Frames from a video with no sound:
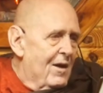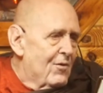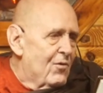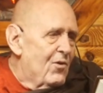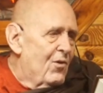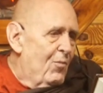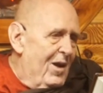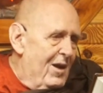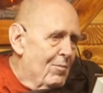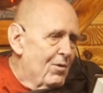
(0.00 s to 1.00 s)
now to, to
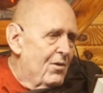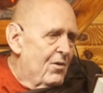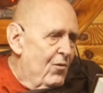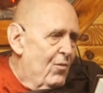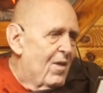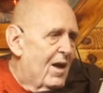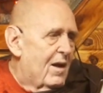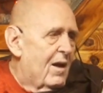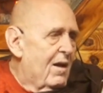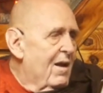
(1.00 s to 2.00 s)
be able to do
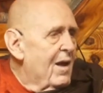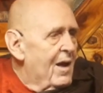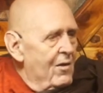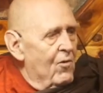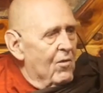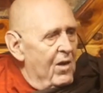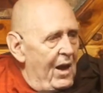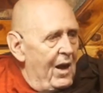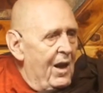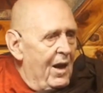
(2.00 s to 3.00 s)
that in your
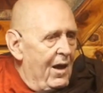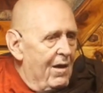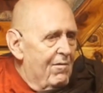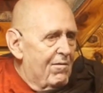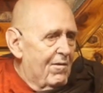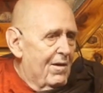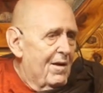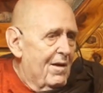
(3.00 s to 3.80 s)
daily life.